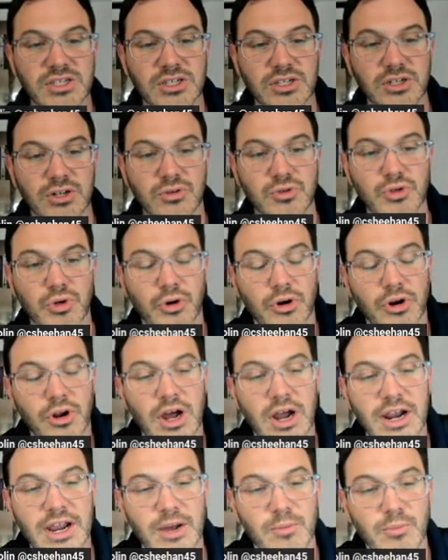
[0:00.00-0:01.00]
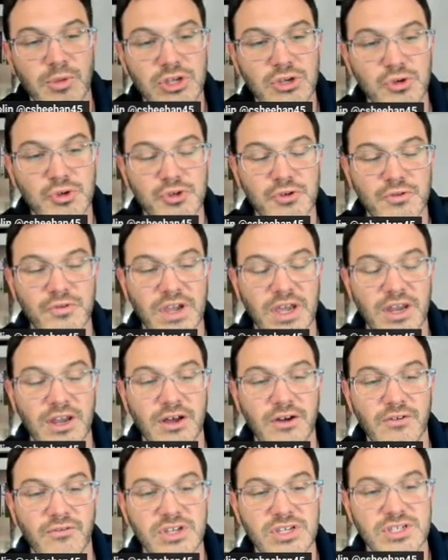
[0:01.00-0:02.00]
Dornock, I'm a huge fan
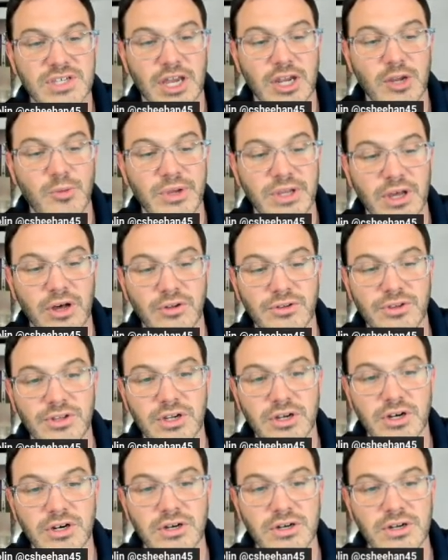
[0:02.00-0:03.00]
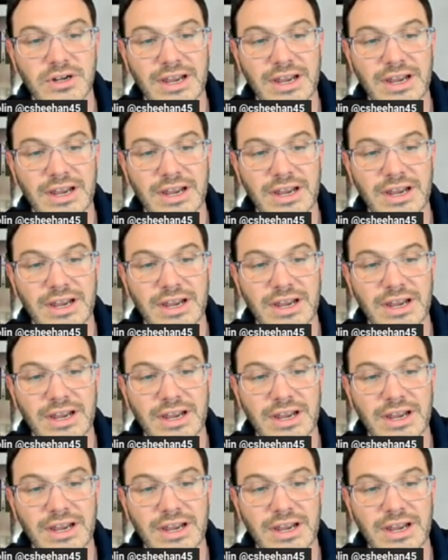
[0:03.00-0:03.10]
of. He's going to be out there.